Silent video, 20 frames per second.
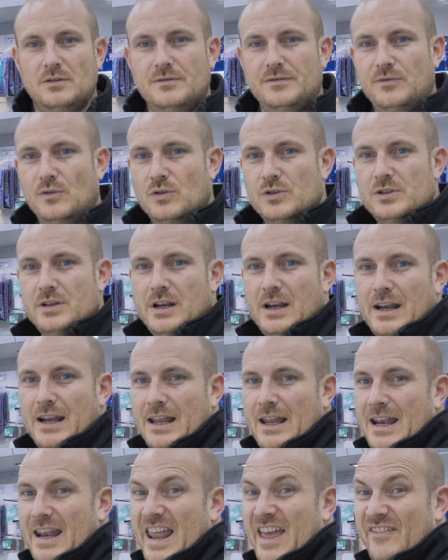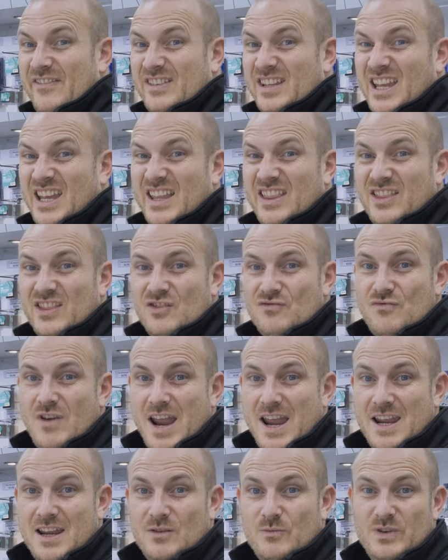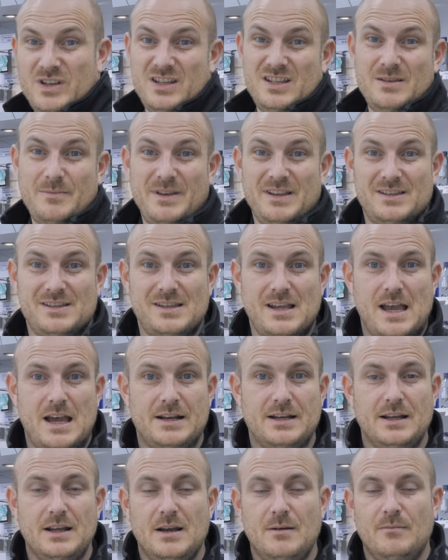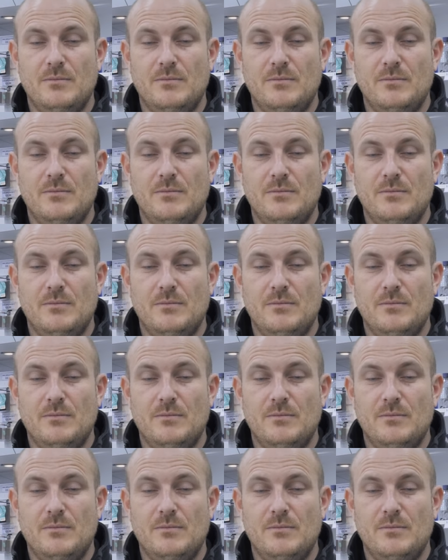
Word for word: Unfortunately left in the rain, which is a bit sad,